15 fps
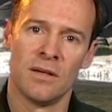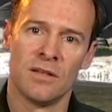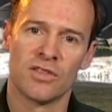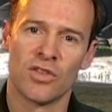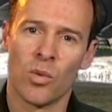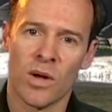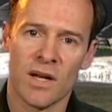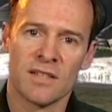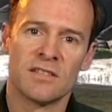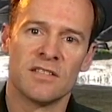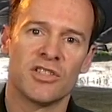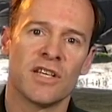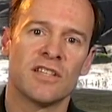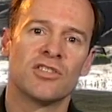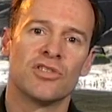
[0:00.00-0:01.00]
So what I'd
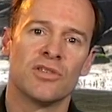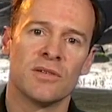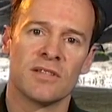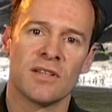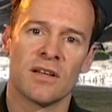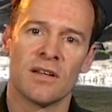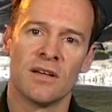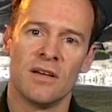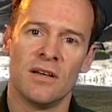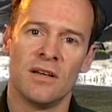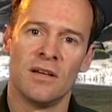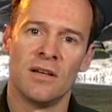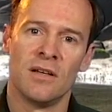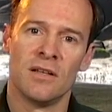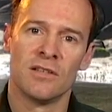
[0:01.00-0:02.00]
suggest to you is that
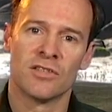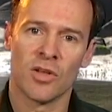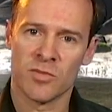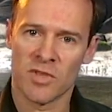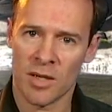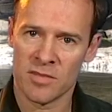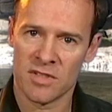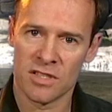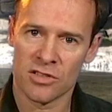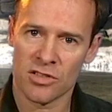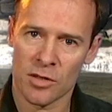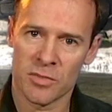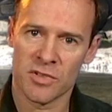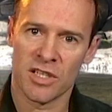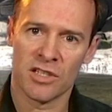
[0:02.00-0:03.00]
sometimes the
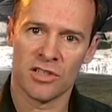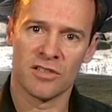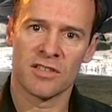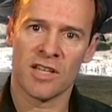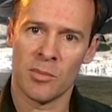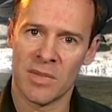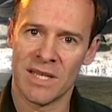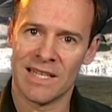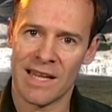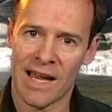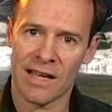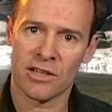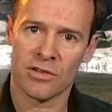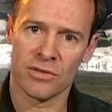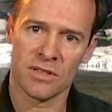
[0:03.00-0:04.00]
interpretations can be
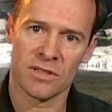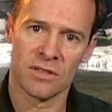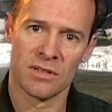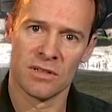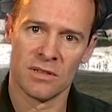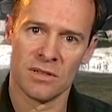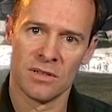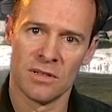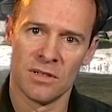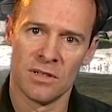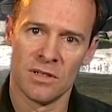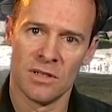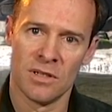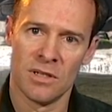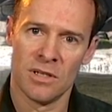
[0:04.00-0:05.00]
inaccurate,
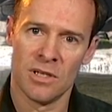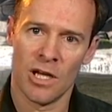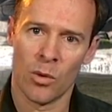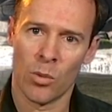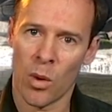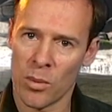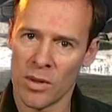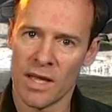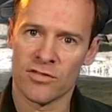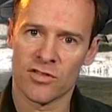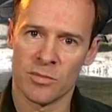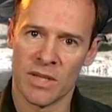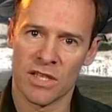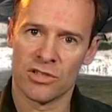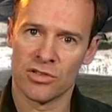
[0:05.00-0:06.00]
and what we have
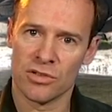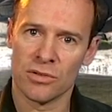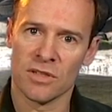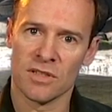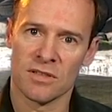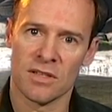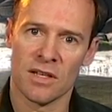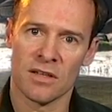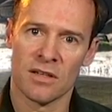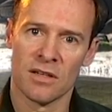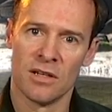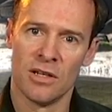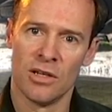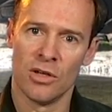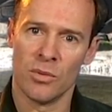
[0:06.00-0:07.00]
to make sure is that
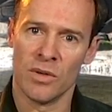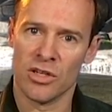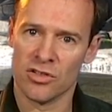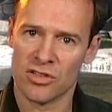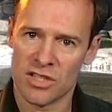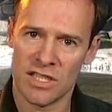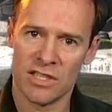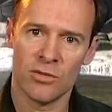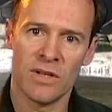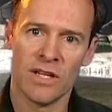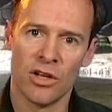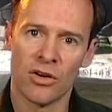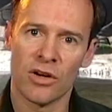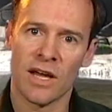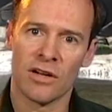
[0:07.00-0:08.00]
we continually
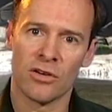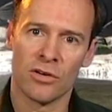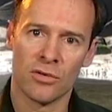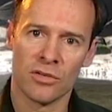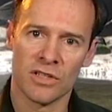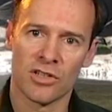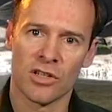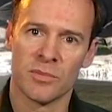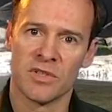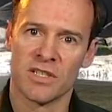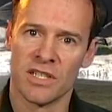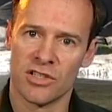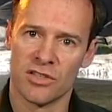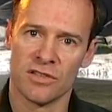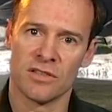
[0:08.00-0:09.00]
look at our own
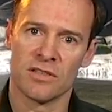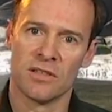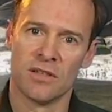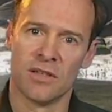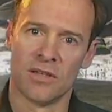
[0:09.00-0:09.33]
interpretations